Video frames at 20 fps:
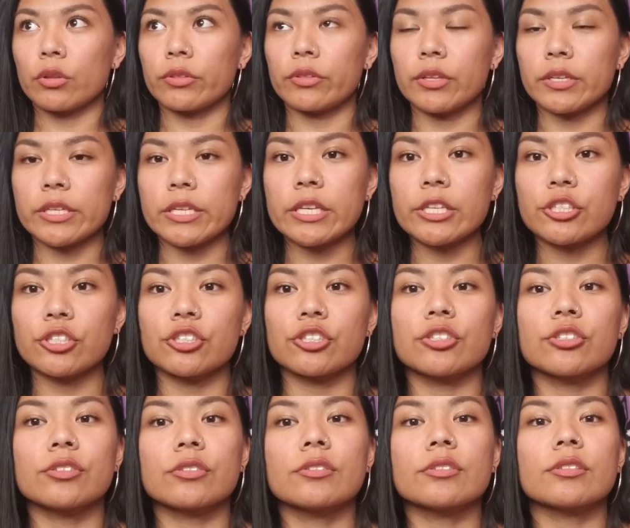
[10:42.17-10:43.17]
the,
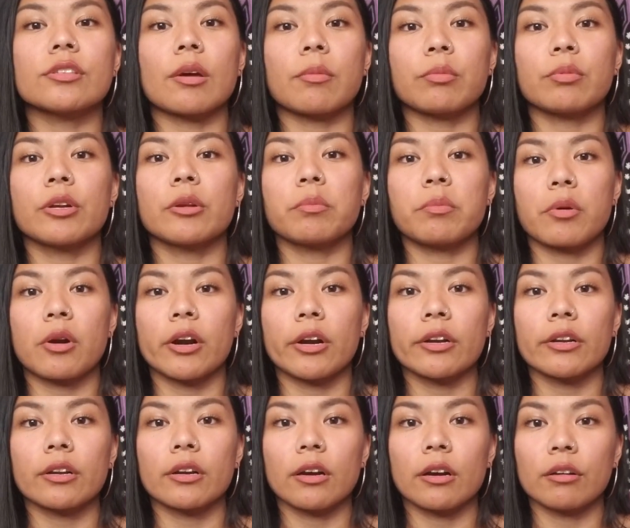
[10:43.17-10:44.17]
each separate
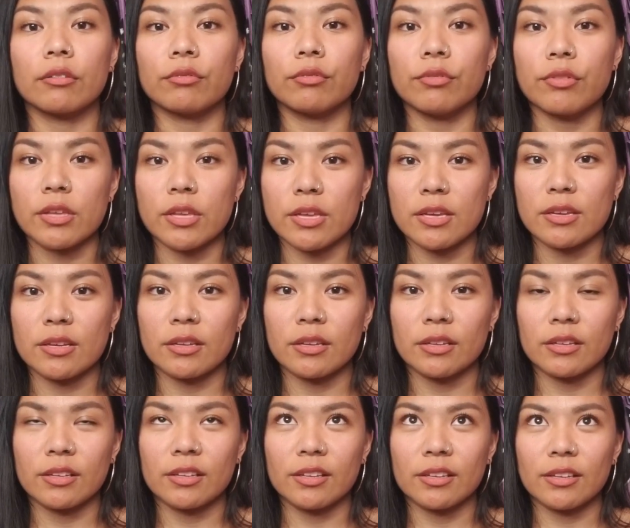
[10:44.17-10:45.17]
part of the
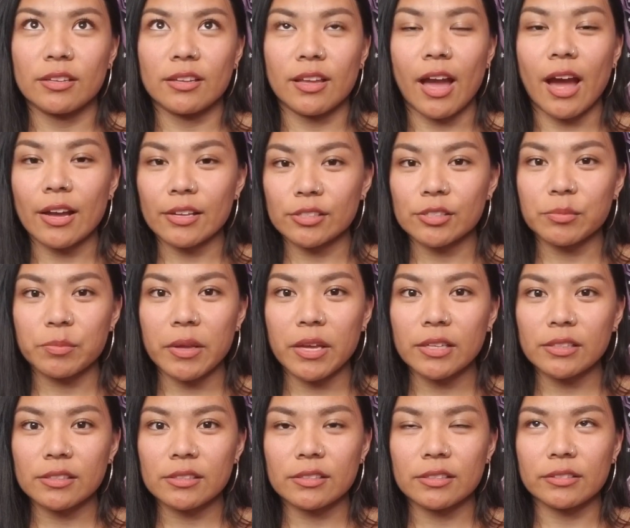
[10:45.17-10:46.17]

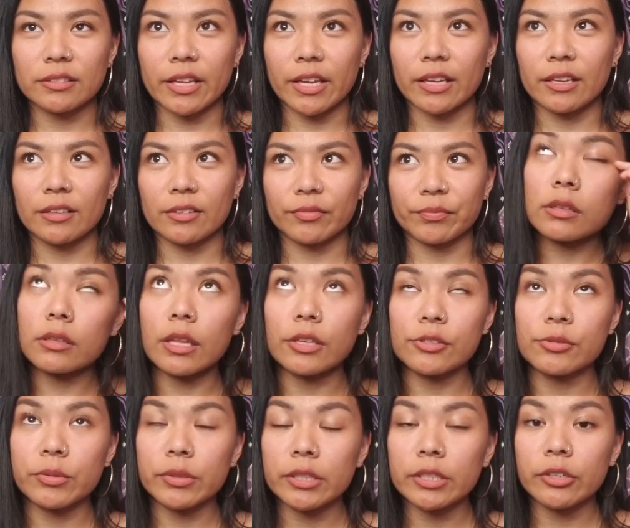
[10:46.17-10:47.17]
aspect, like,
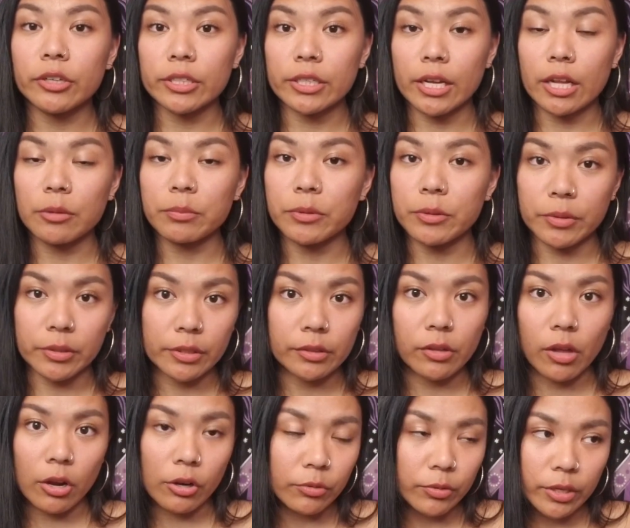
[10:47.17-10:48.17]
that's really going to help you in the
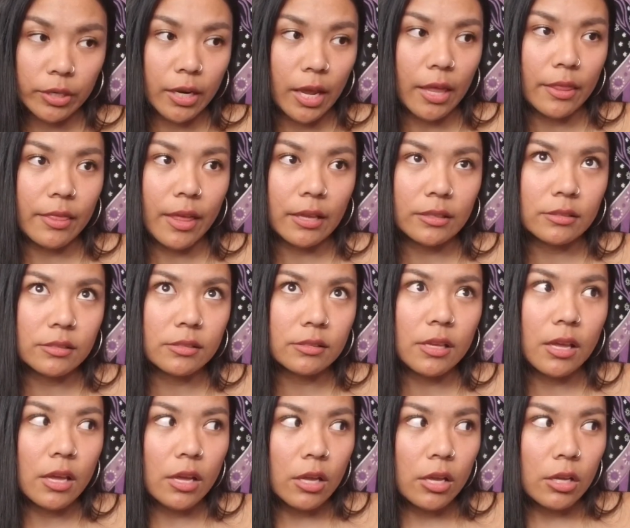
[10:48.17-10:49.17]
long run, and that's
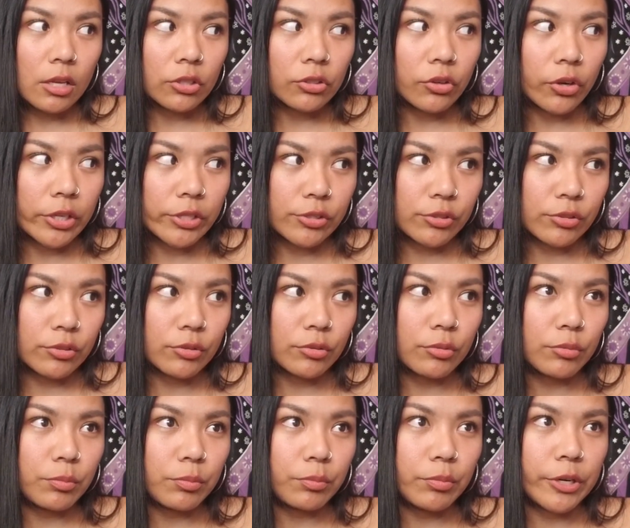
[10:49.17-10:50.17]
going
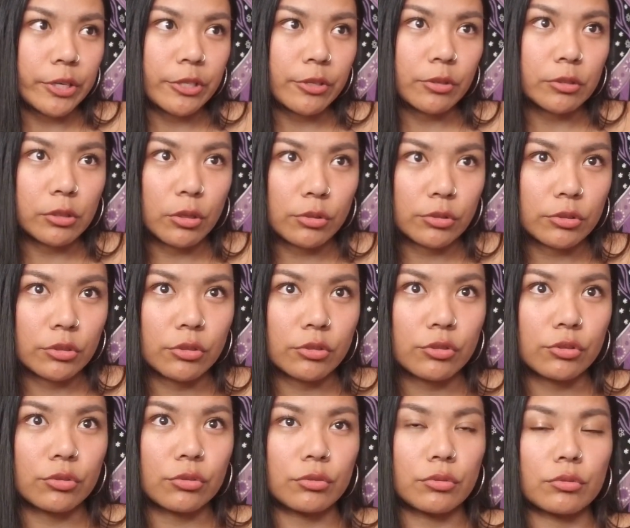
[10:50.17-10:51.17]
to bring you closer
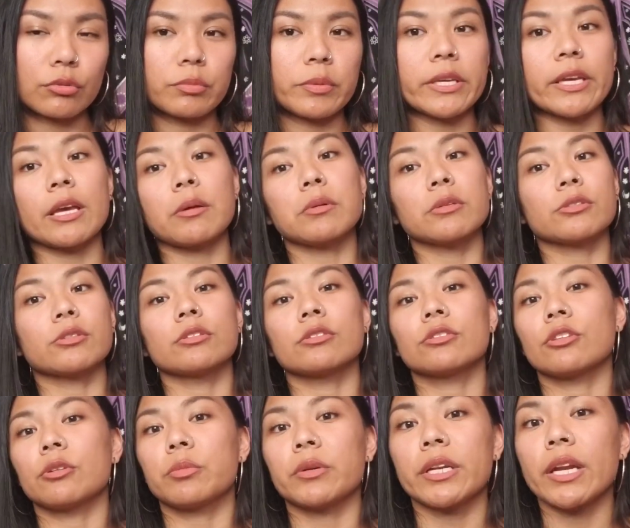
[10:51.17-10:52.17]
to being able to
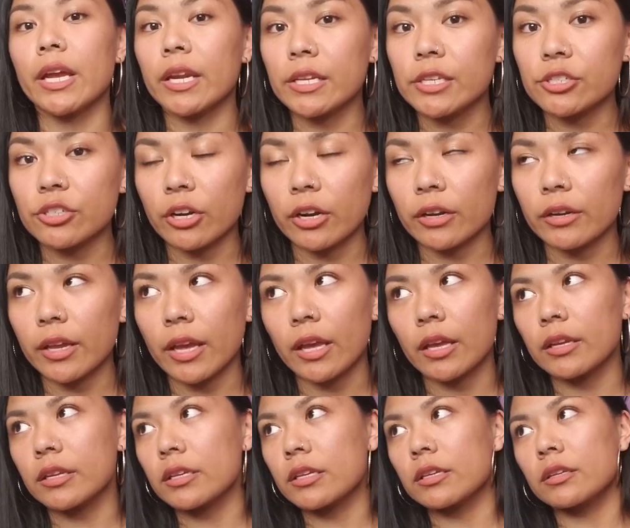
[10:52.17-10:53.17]
interpret any chart,
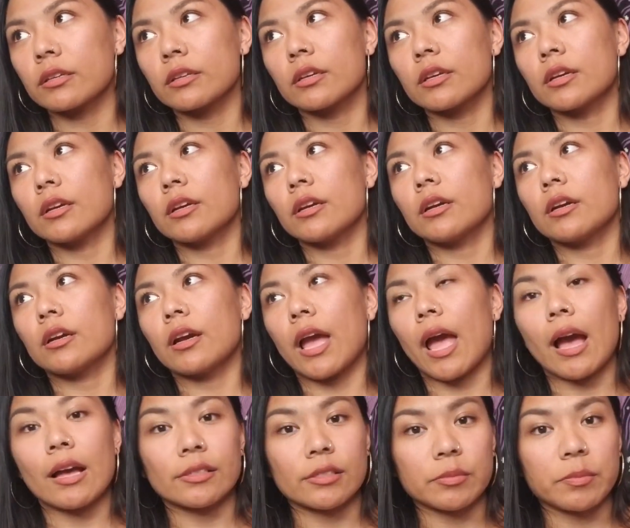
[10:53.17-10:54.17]
any
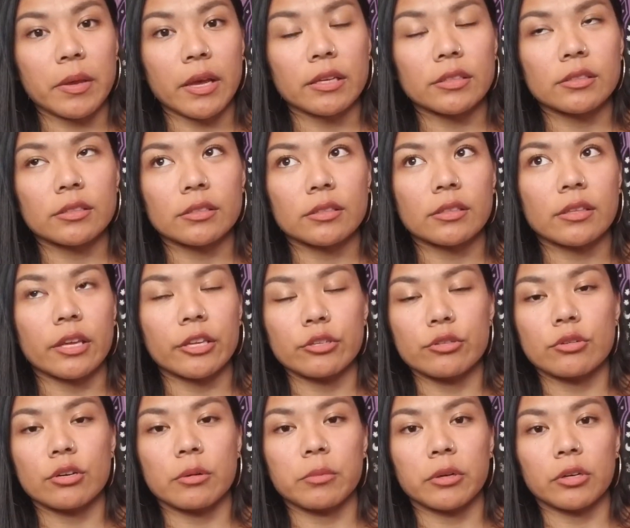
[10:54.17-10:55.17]
aspect that
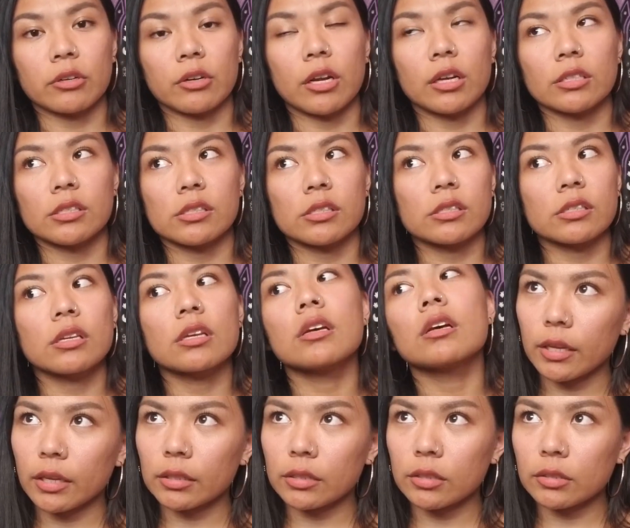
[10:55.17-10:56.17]
you come across.
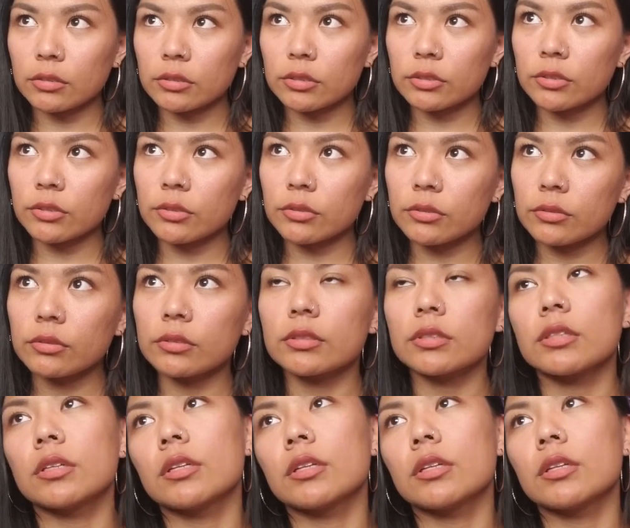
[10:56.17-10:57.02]
And also,